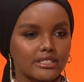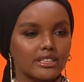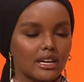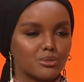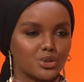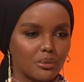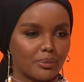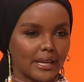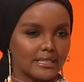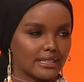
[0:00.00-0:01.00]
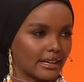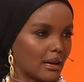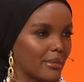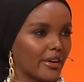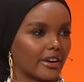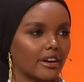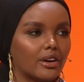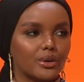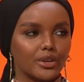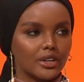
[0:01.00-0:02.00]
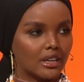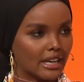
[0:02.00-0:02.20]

to come to a place like America or